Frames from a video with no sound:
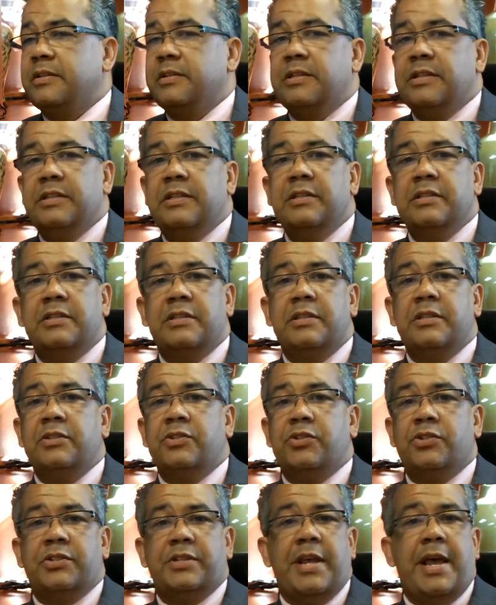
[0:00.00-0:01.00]
D, this
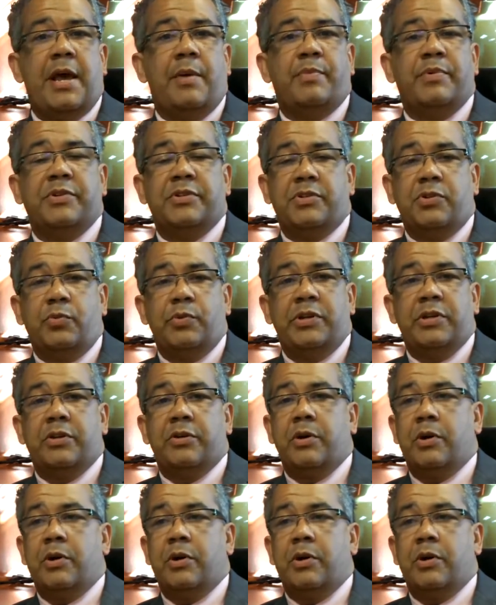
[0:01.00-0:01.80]
just happened just a week ago.